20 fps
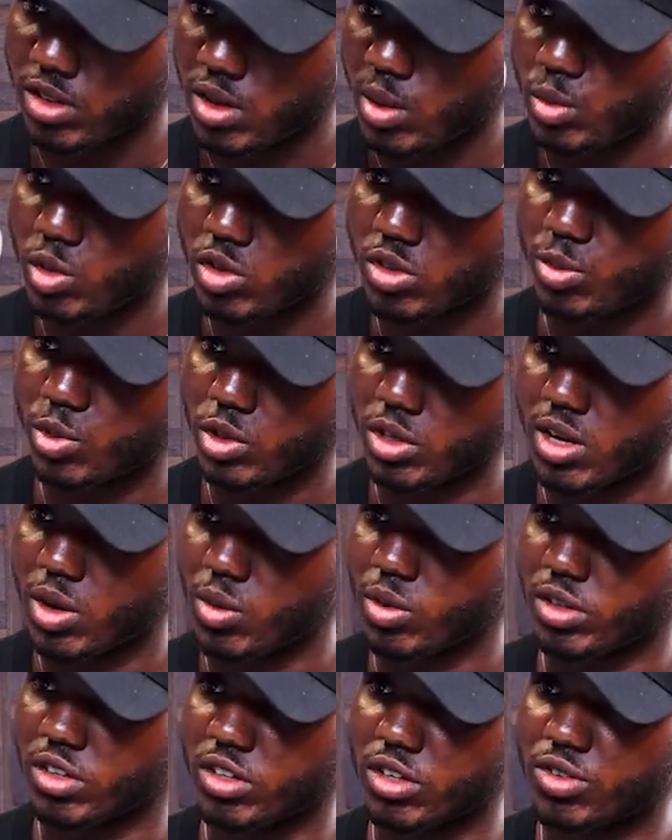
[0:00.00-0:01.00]
Let me just put it that
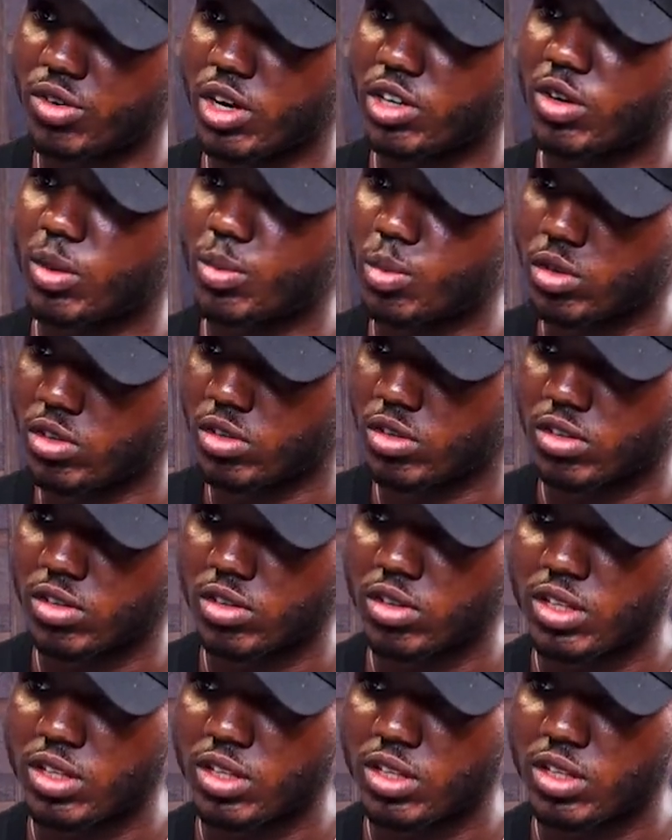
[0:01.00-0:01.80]
way. It's a gradual process.